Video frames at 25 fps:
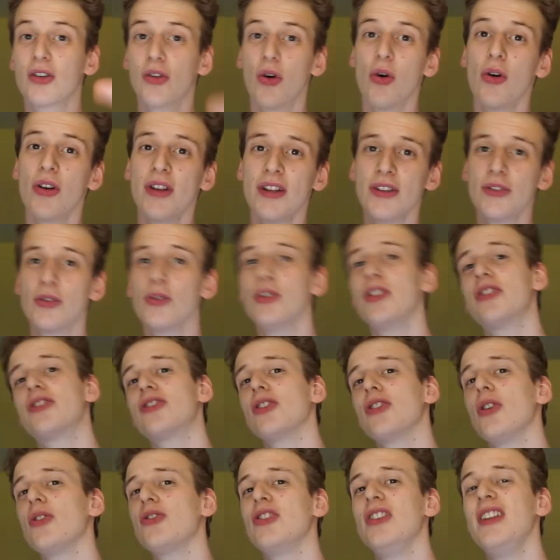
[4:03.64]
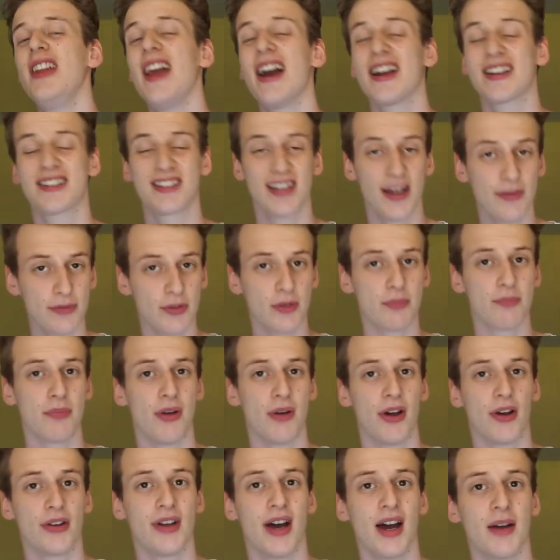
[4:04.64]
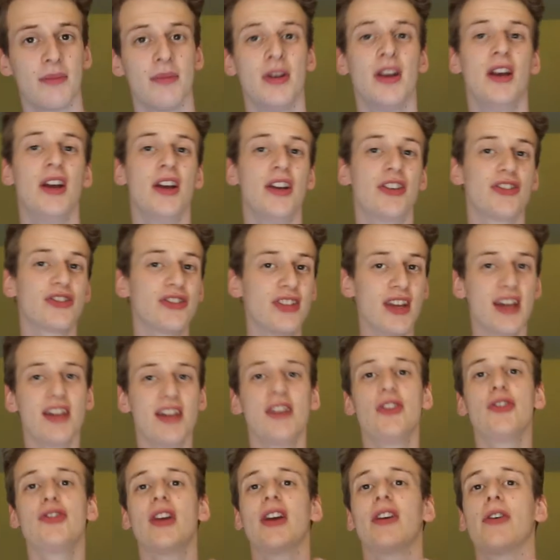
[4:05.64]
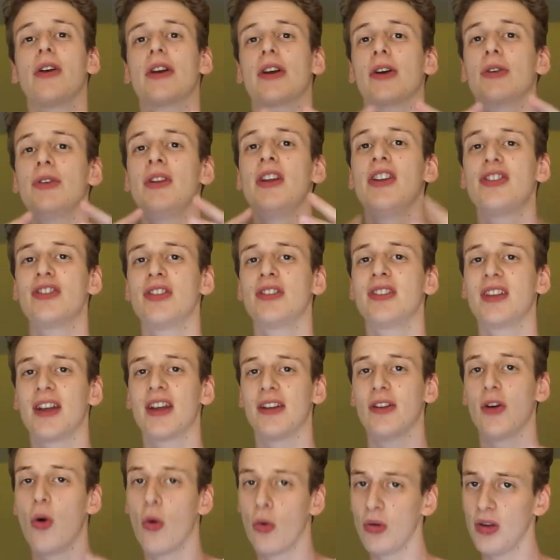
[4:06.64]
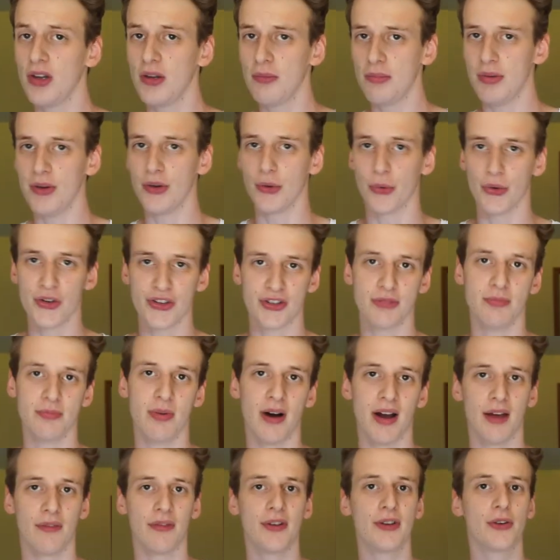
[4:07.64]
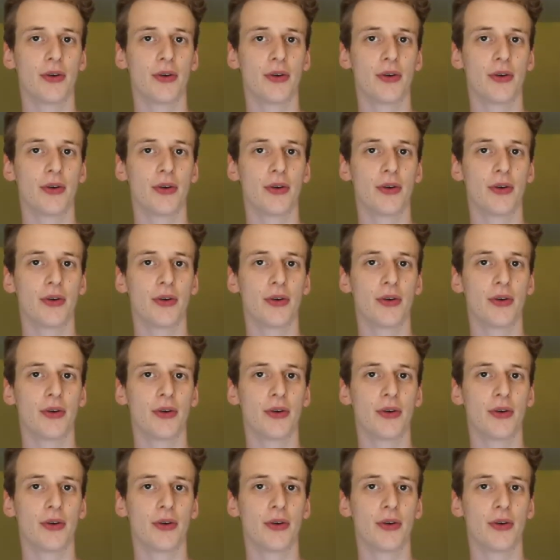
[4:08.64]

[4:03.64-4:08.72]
According to the socially accepted paradigm, status and recognition can only be reached by having